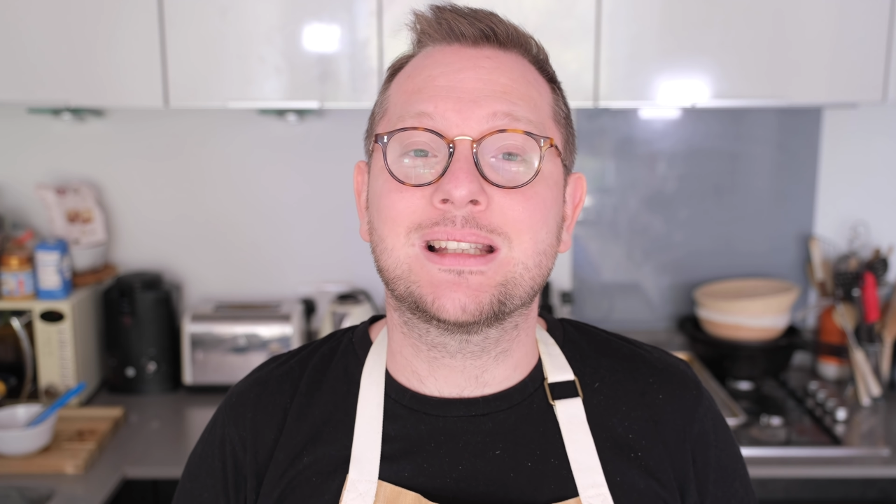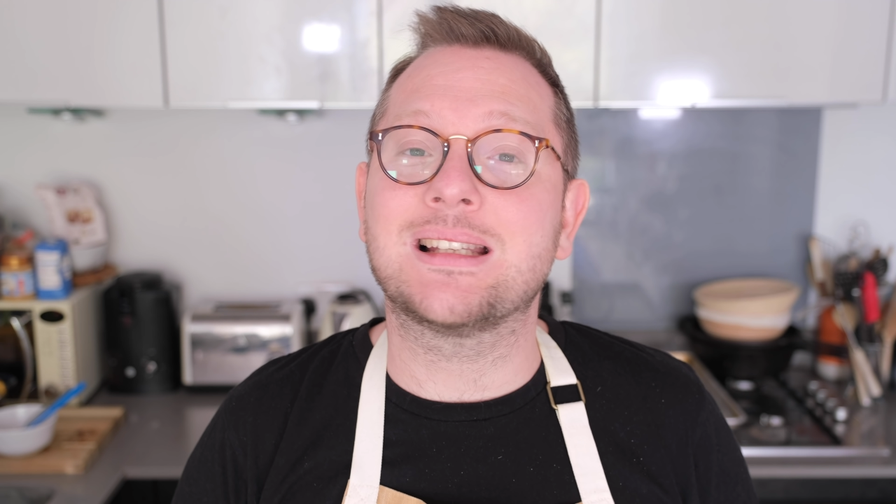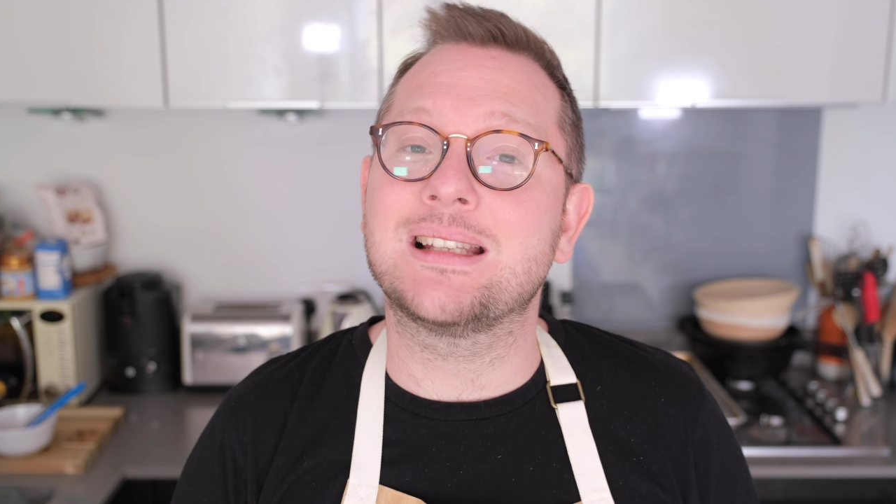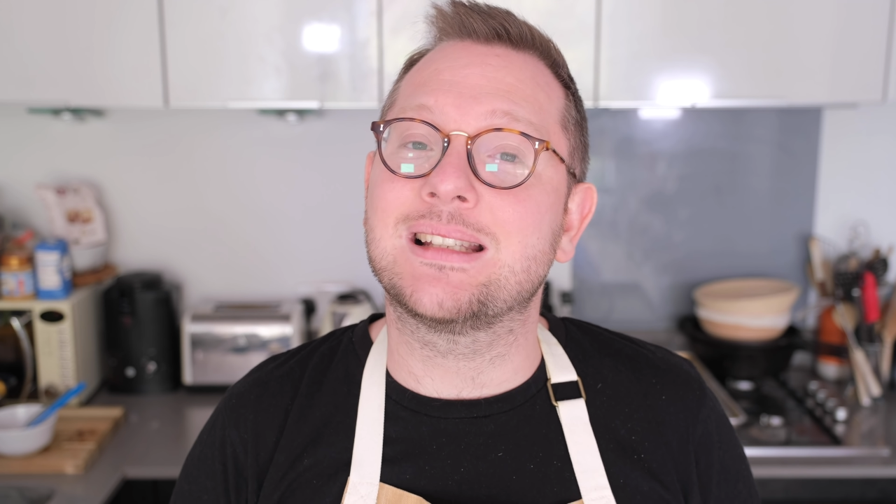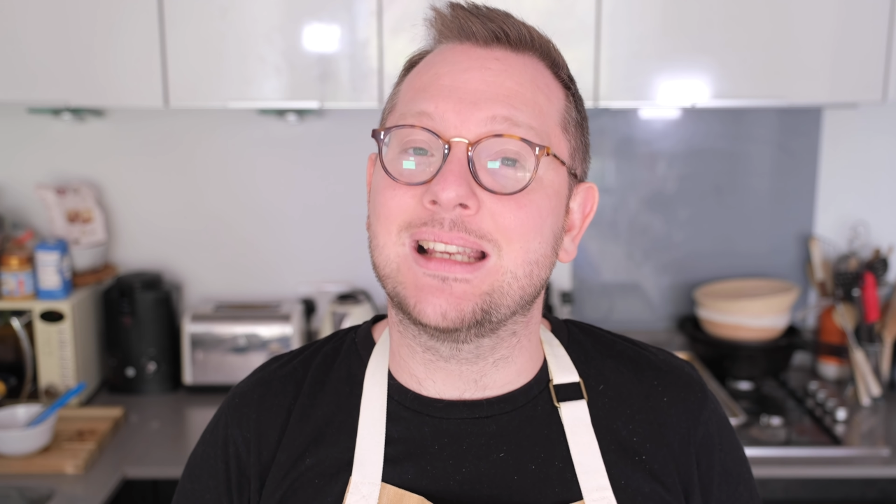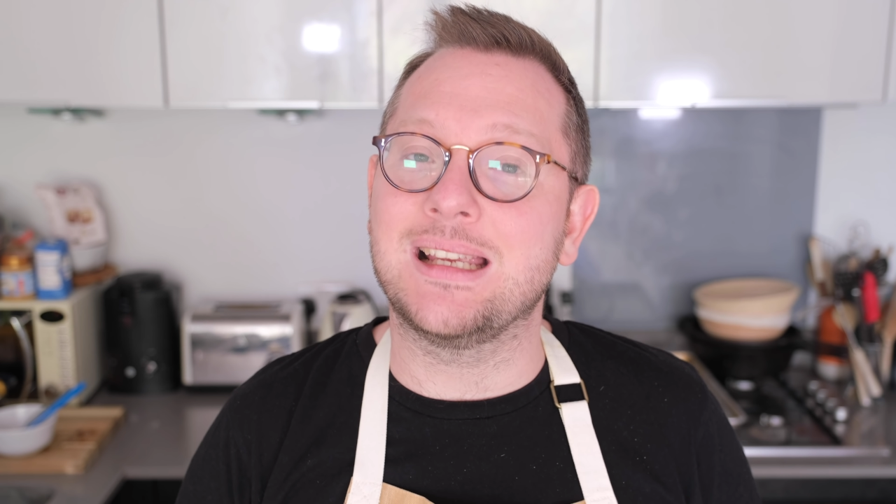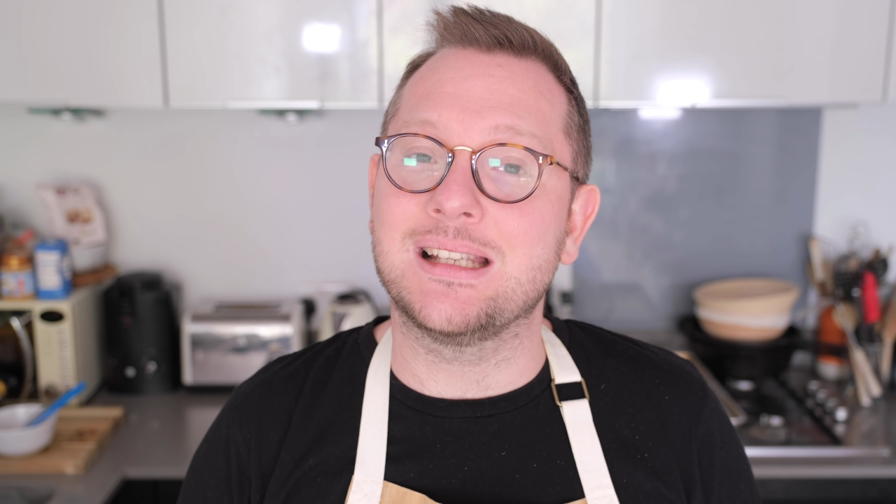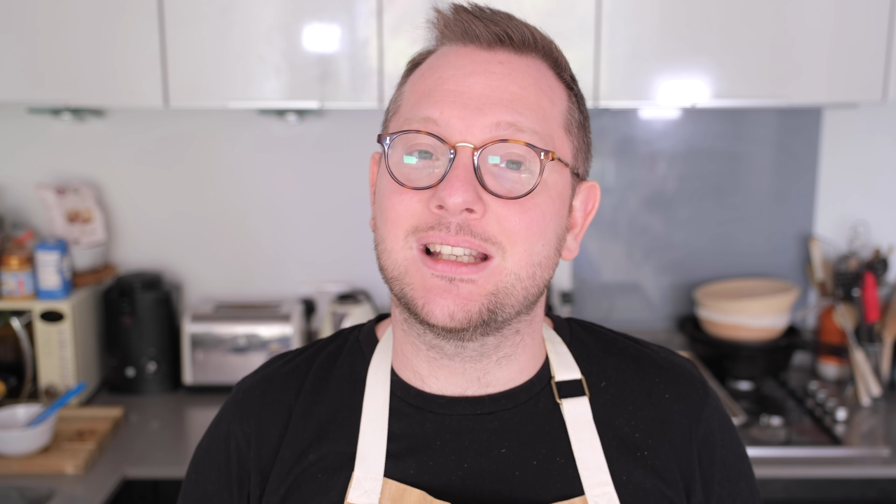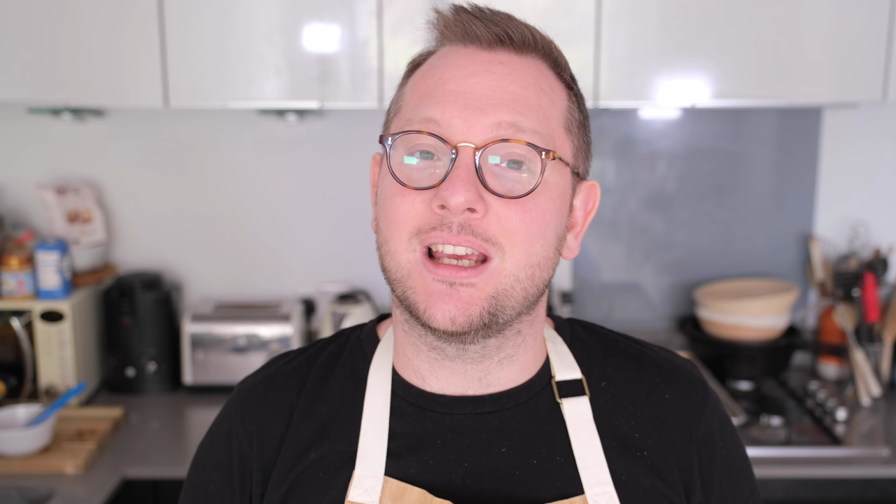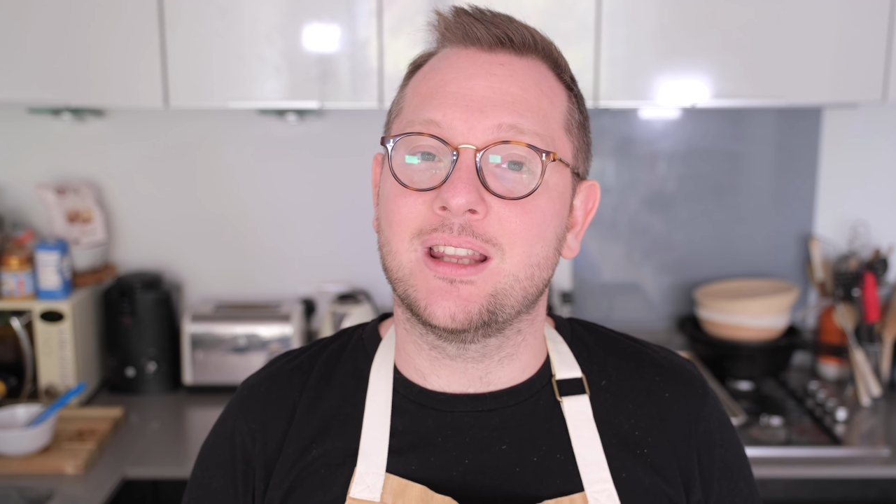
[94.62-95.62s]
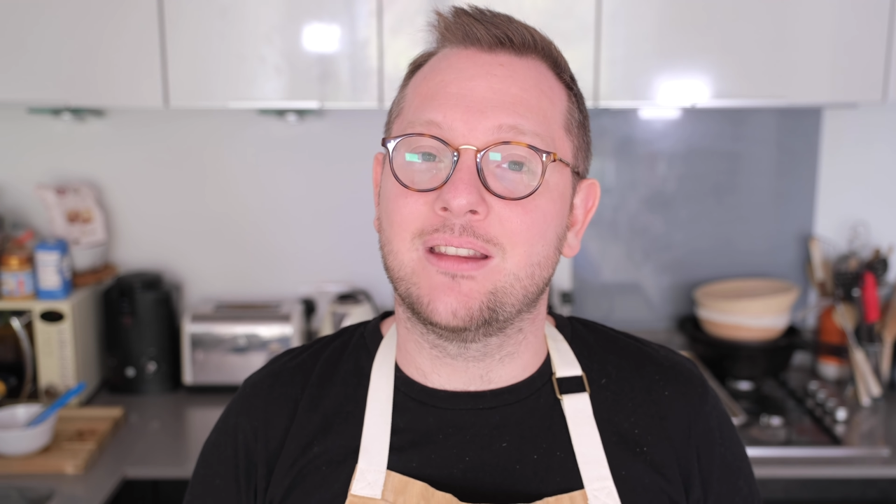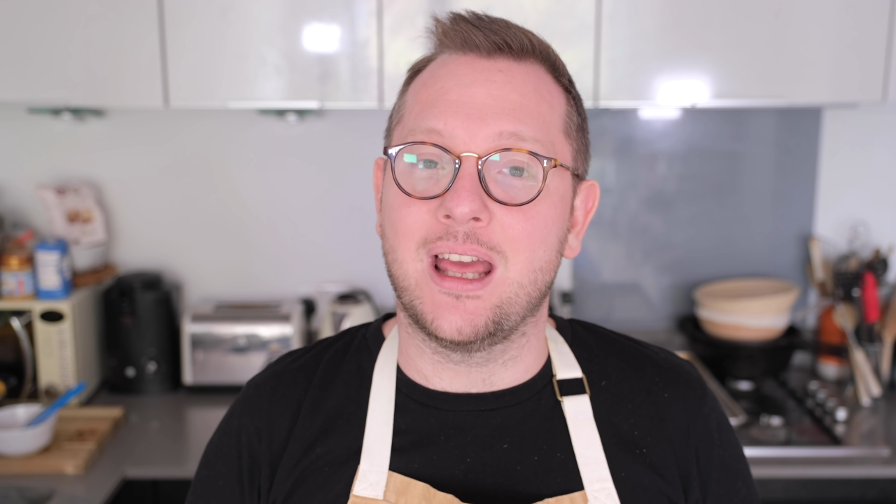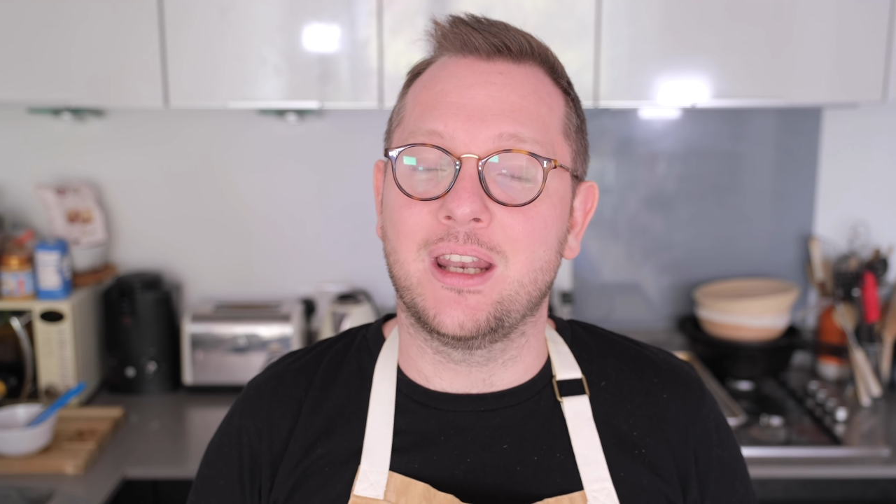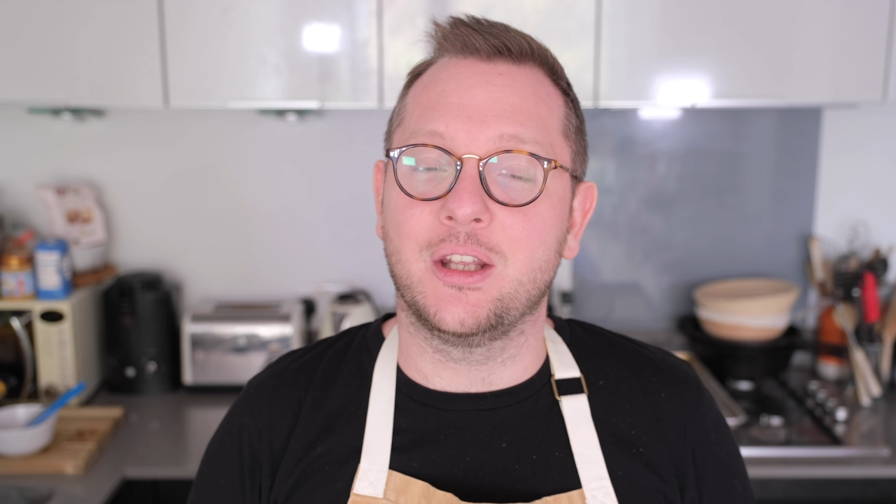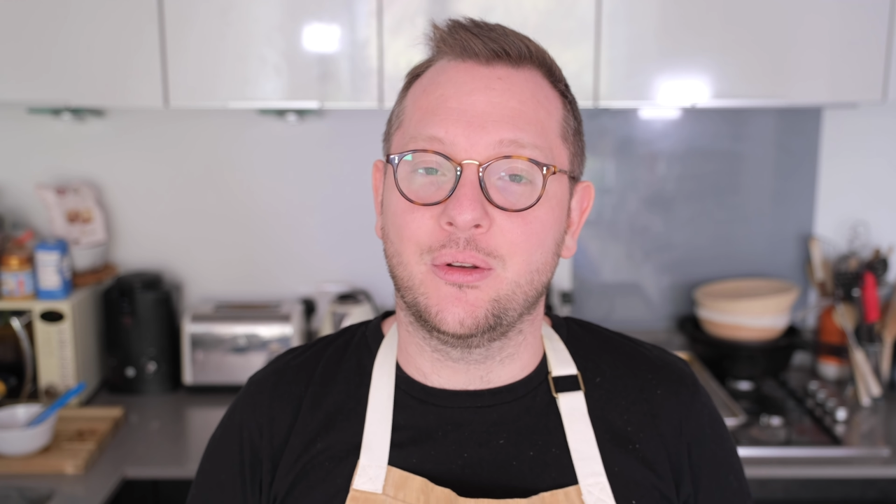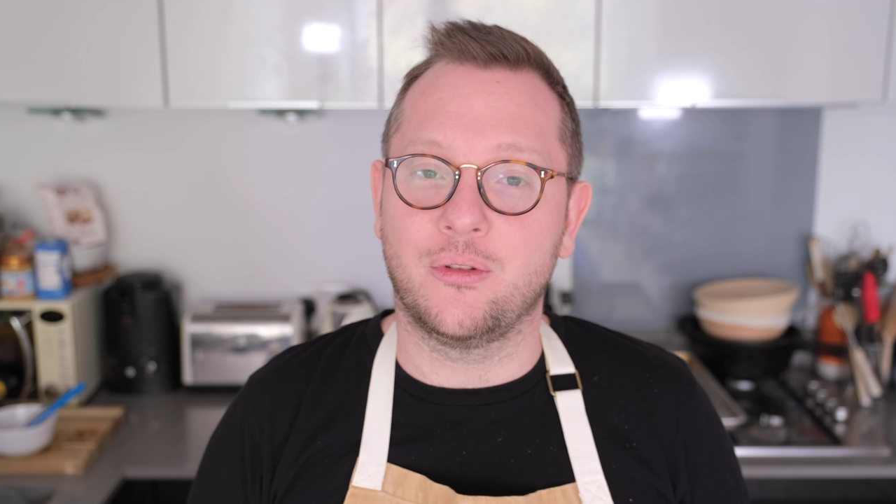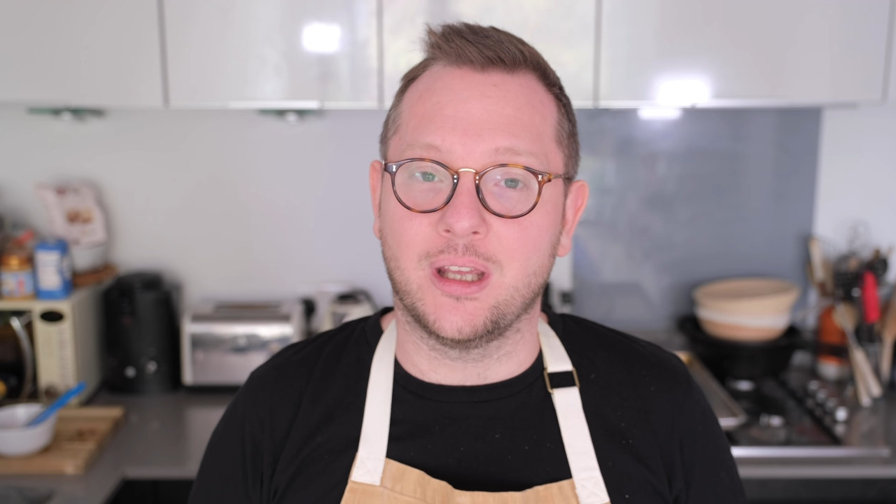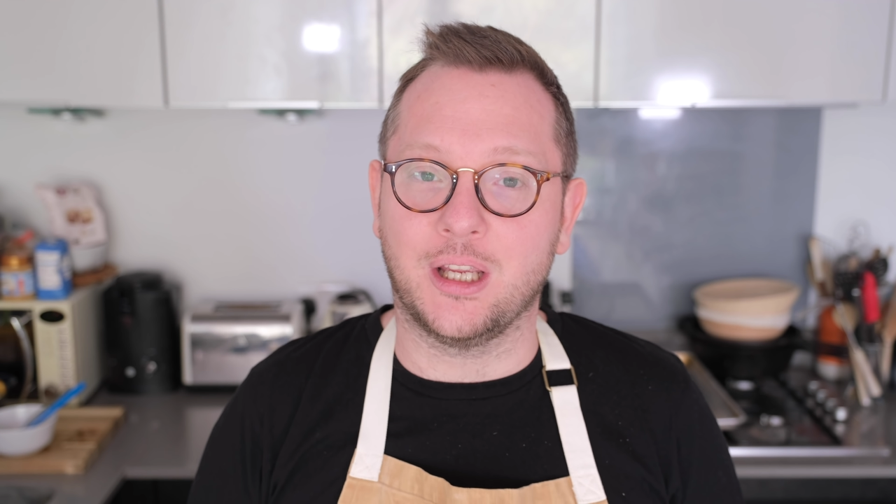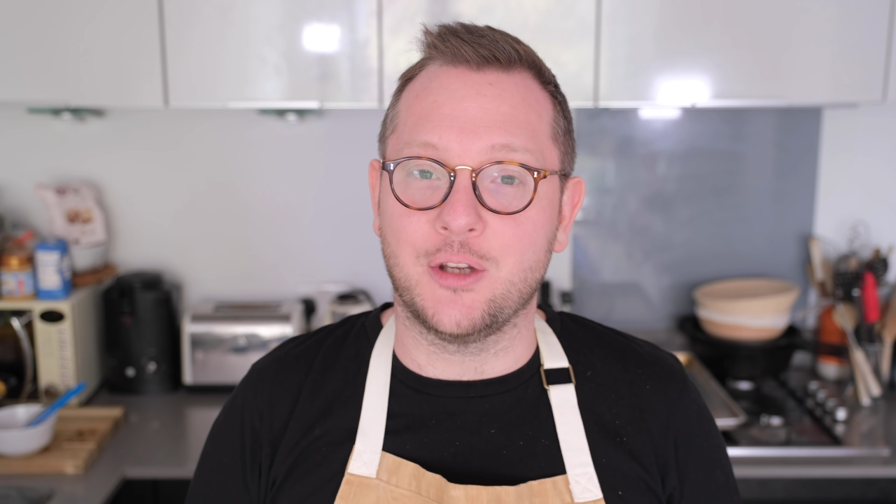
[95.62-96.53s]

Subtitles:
this is easier than you think.